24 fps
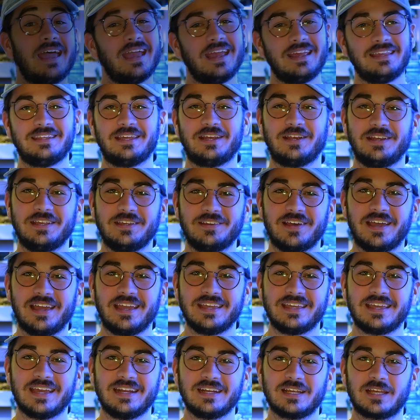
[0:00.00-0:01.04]
Hey there, Eli
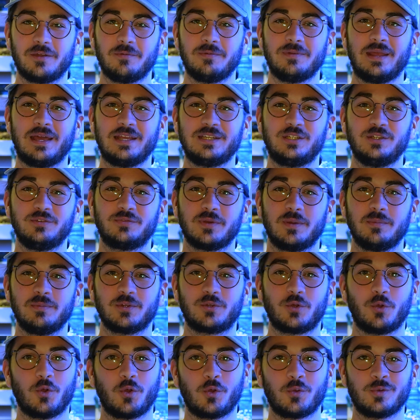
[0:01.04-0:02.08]
again, coming at you from the
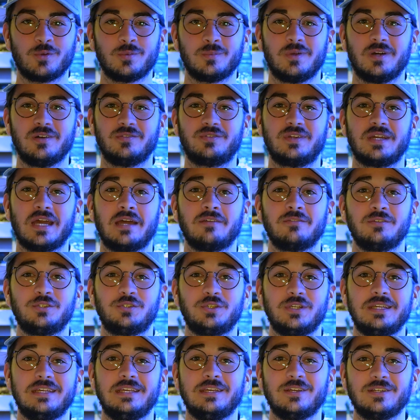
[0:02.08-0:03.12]
Coral Room of
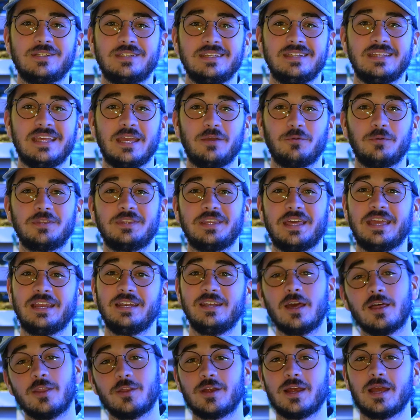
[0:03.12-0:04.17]
Coventry here today with
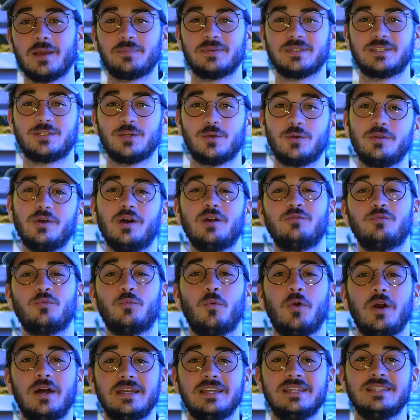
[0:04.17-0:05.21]
another episode of
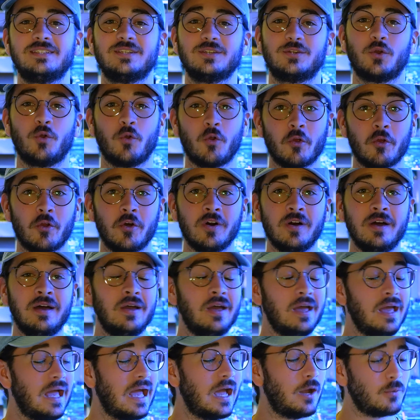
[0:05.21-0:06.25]
What is a Coral?
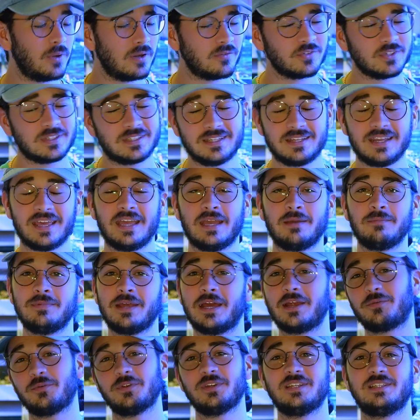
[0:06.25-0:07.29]
However, today I'm
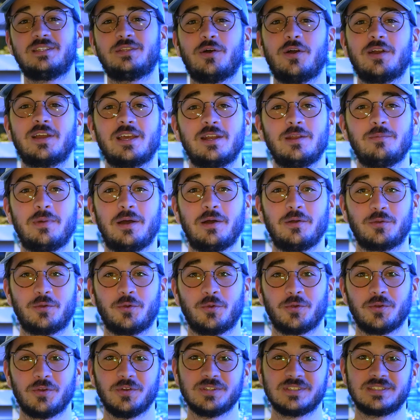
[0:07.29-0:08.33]
not really talking about
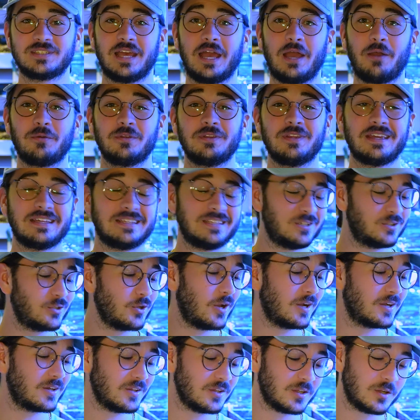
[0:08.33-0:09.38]
corals. I would like to
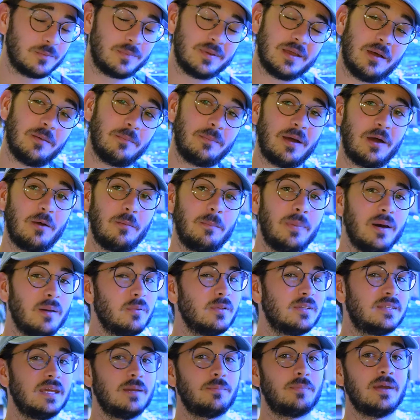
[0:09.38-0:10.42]
talk a little bit about
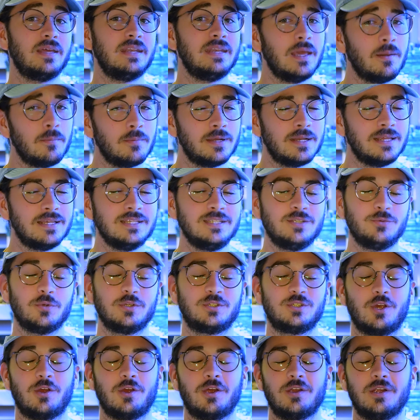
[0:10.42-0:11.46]
bubble tip anemones,
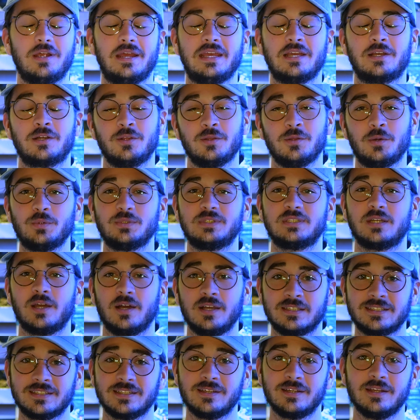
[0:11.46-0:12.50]
which are a close
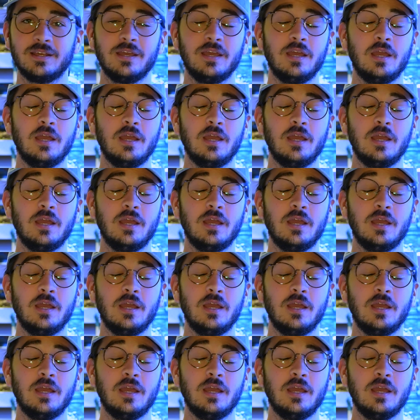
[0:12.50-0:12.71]
cousin,